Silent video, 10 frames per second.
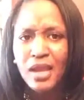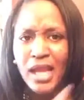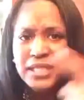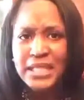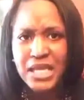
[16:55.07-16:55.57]

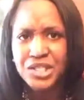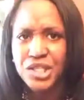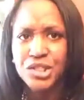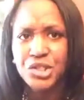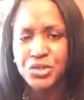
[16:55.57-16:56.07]
like
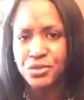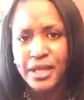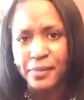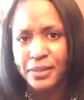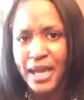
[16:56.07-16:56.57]
sessions through
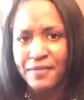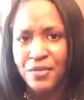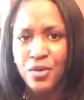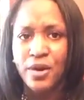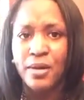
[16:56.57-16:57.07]
their
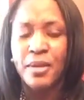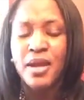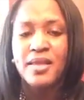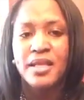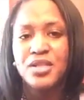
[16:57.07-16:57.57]
platform.
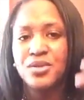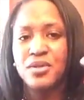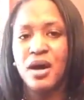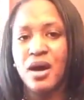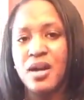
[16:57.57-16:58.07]
They
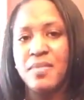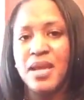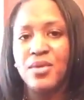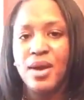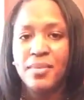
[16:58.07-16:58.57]
do the
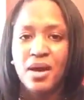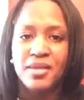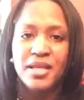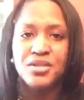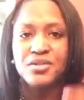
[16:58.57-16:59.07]
automated
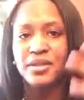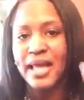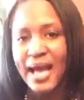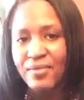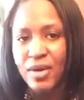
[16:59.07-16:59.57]
webinar. They do the
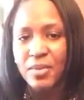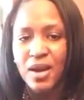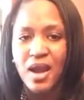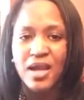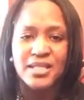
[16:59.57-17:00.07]
live
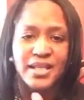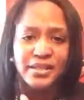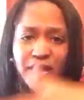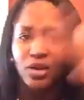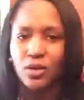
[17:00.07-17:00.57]
webinar. It's
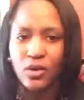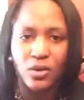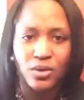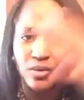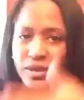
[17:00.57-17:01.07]
like the
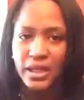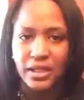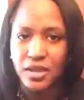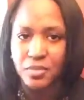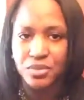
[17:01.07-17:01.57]
whole
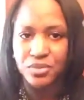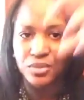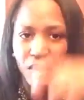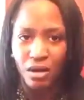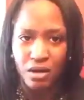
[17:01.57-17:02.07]
kit and
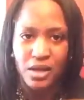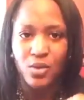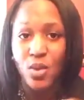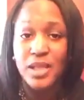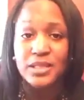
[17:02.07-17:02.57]
caboodle all
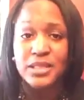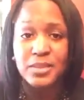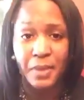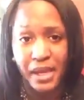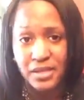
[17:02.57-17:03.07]
in one
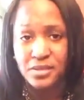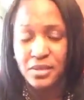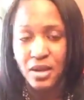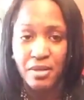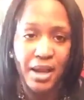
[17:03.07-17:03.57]
space.
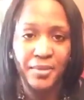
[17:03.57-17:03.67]
All